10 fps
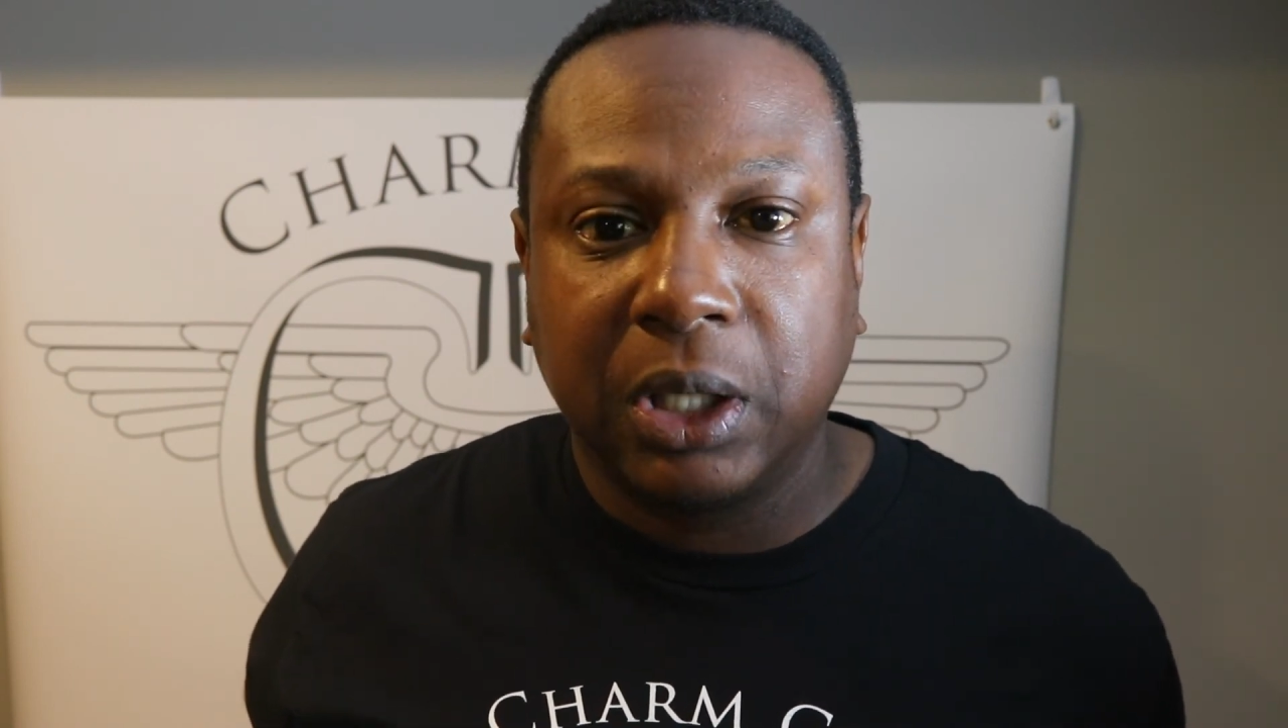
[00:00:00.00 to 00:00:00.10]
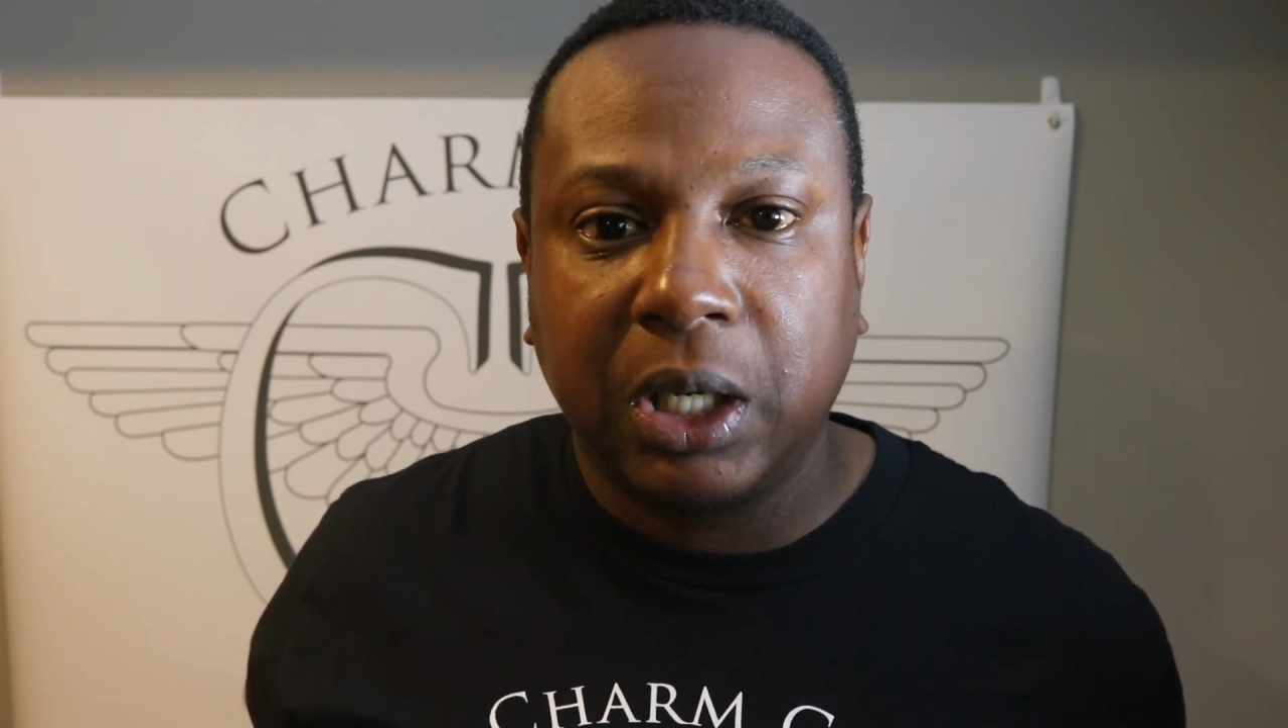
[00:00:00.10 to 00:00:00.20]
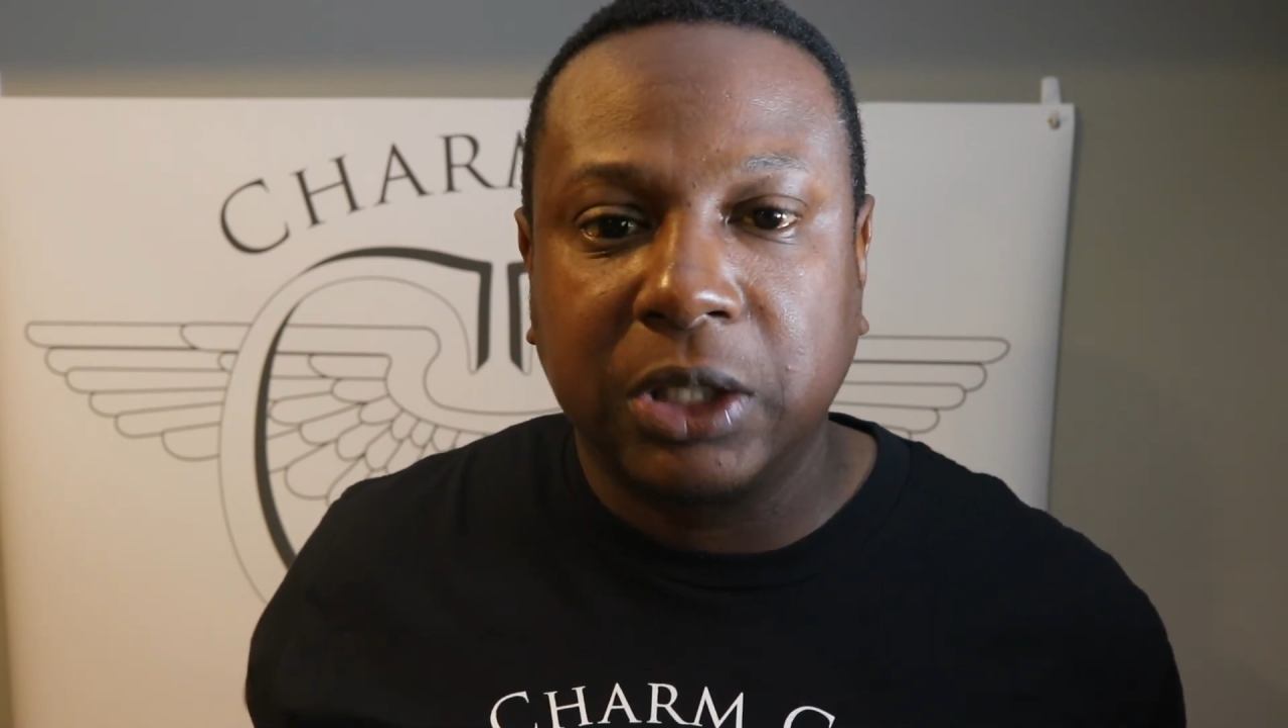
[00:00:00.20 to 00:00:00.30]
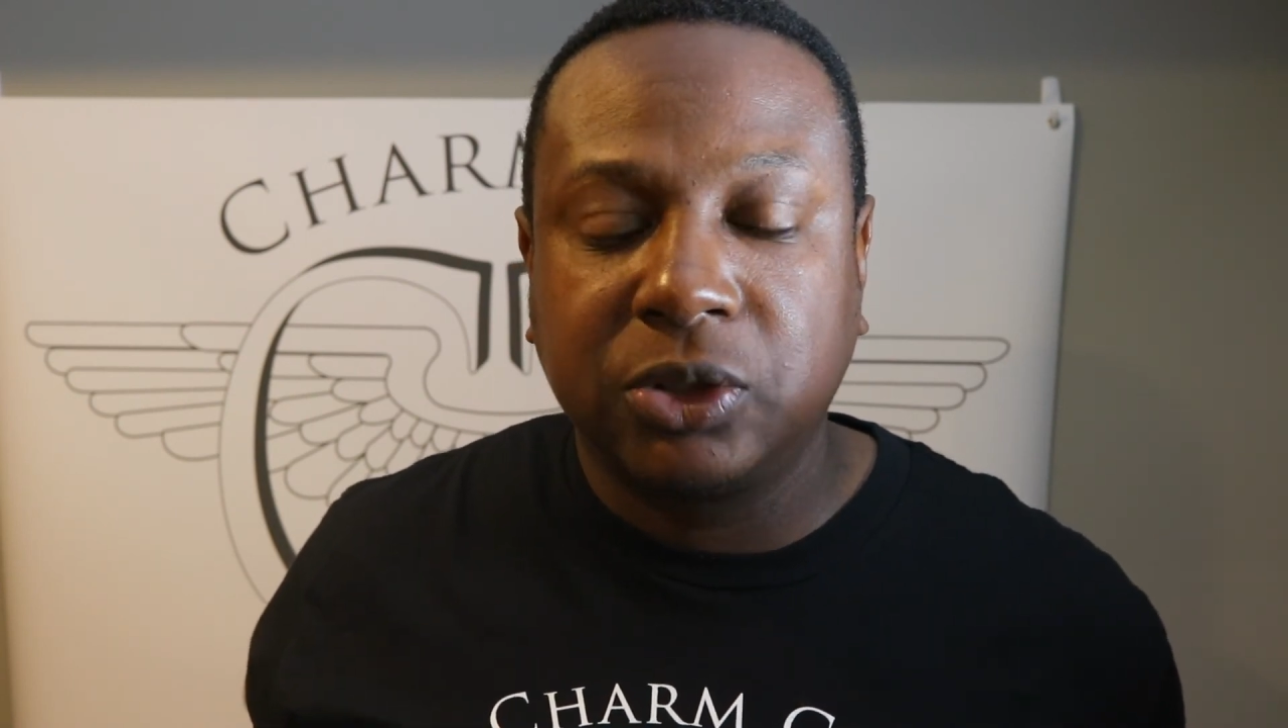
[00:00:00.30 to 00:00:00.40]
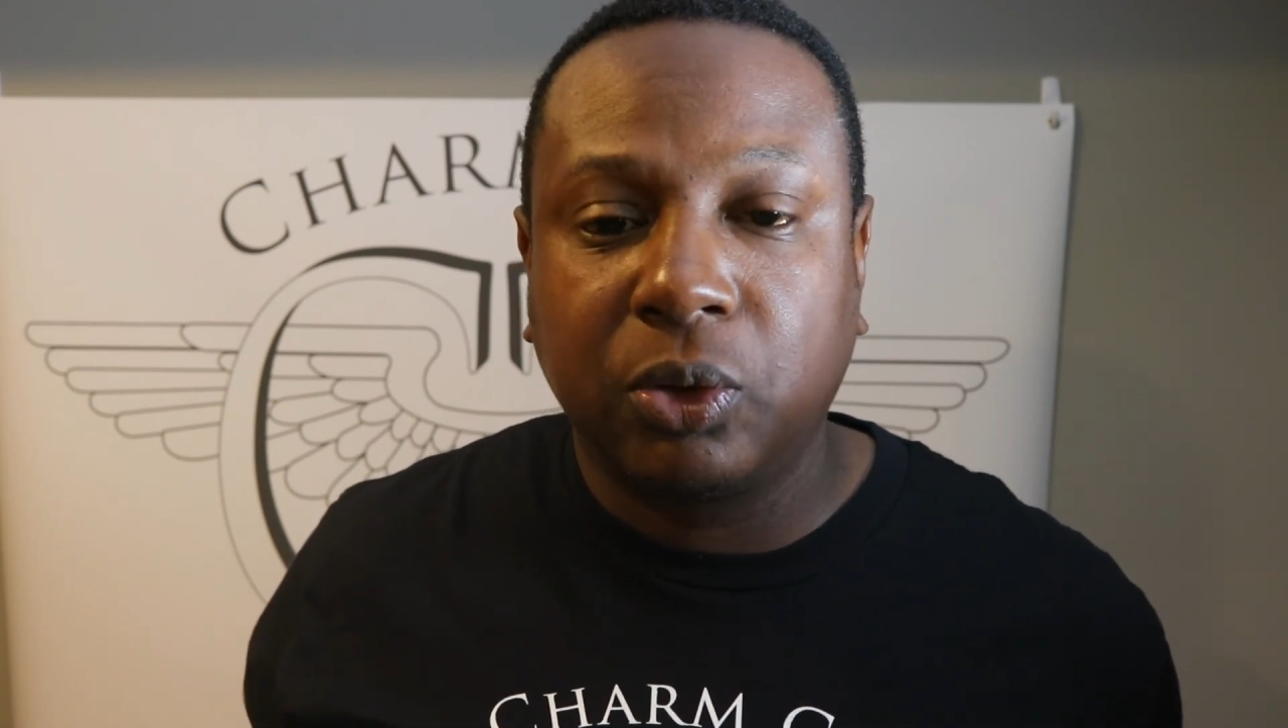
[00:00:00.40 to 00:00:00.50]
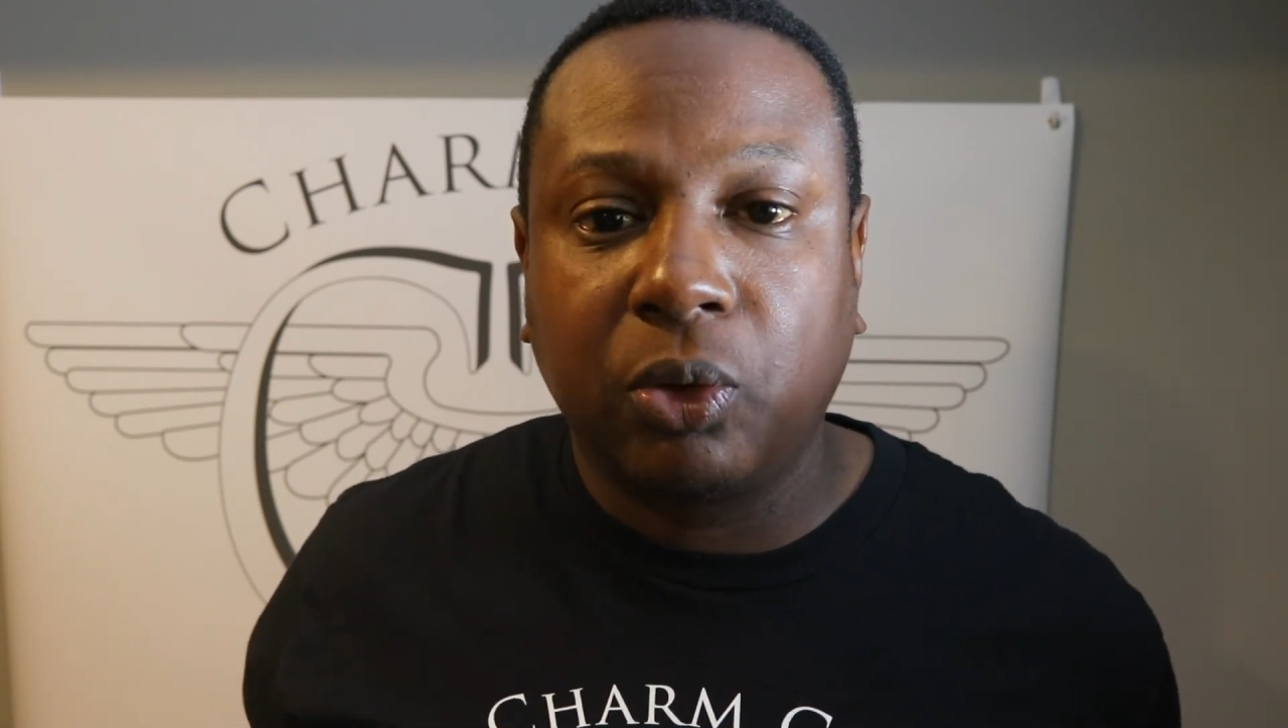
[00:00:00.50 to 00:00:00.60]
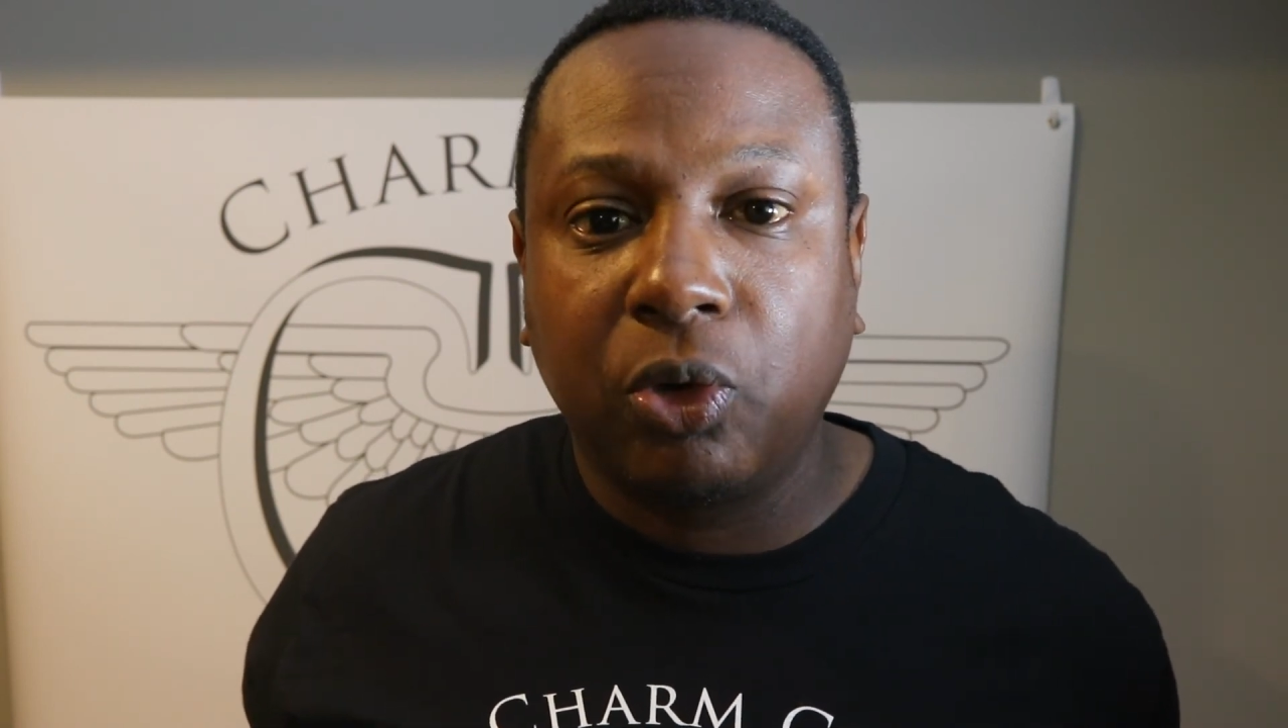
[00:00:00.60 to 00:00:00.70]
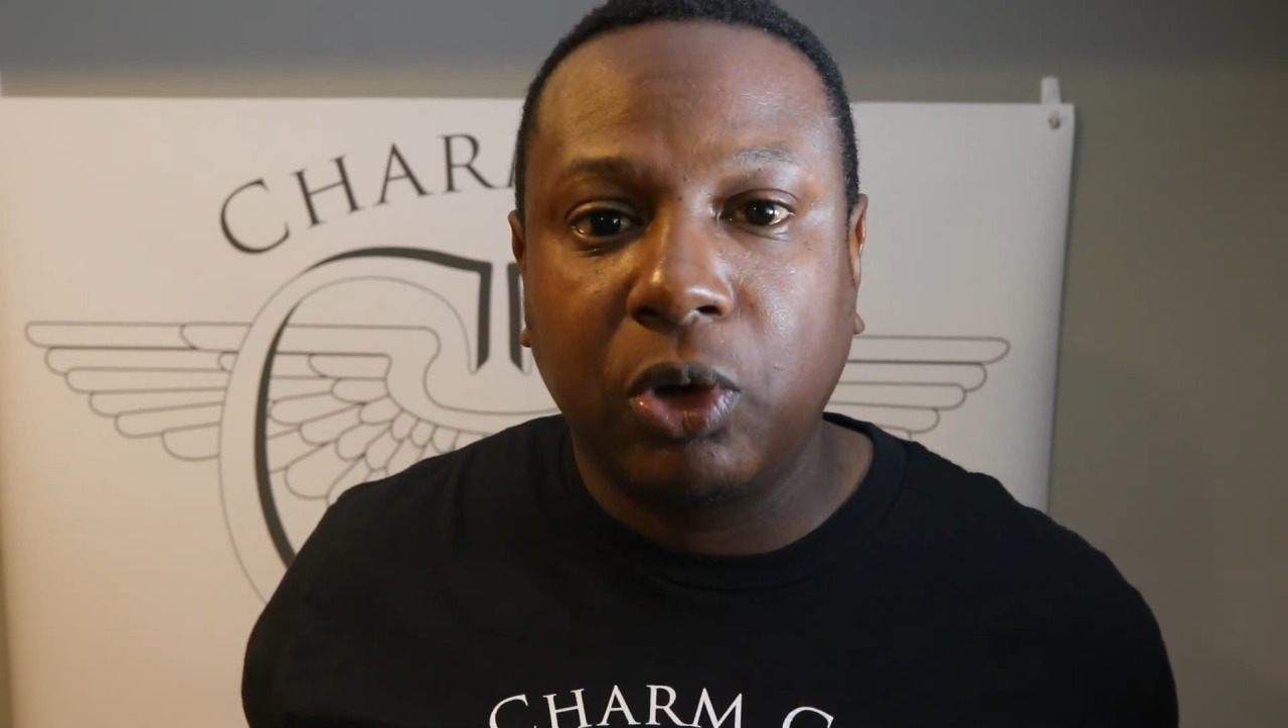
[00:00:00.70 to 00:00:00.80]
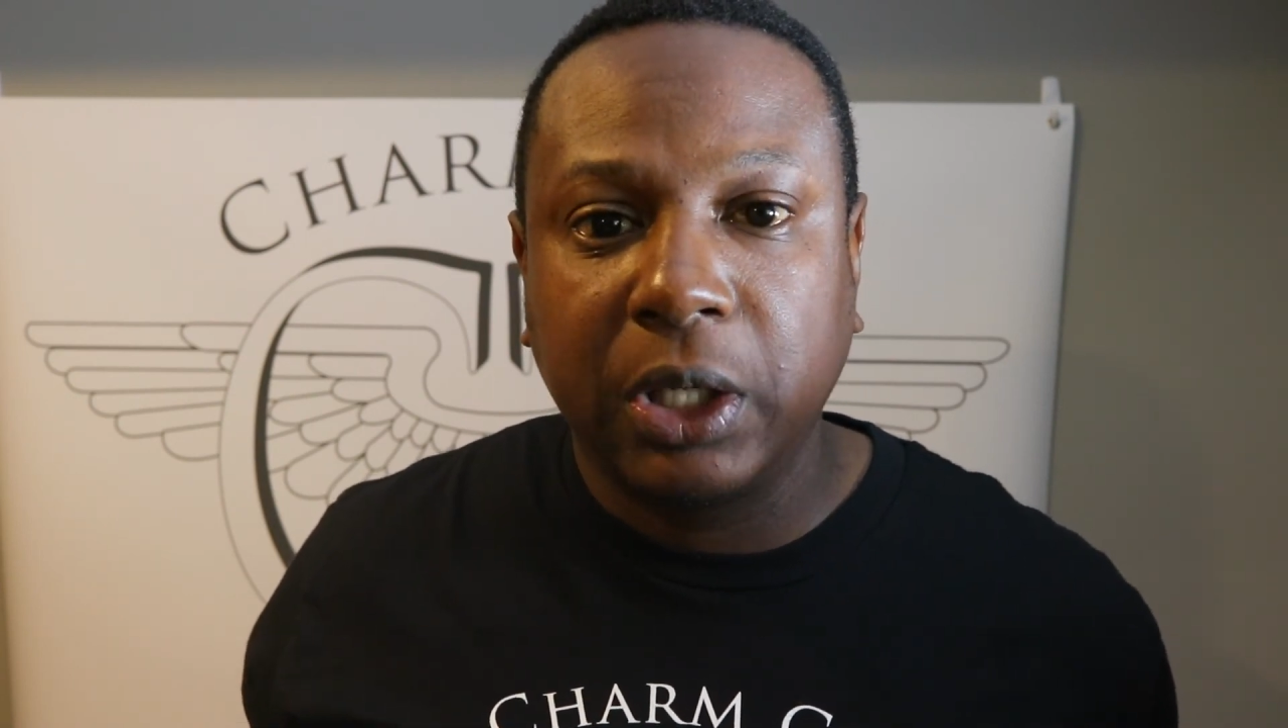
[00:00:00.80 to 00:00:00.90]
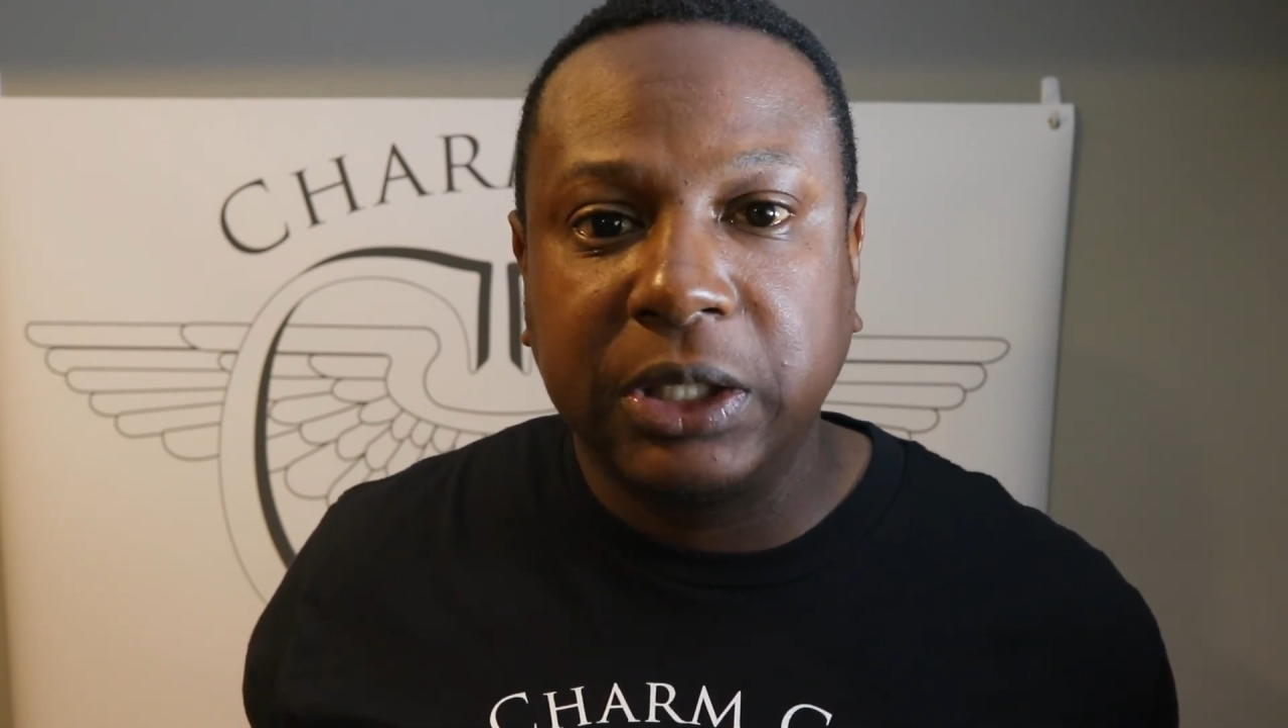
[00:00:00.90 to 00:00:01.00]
to order.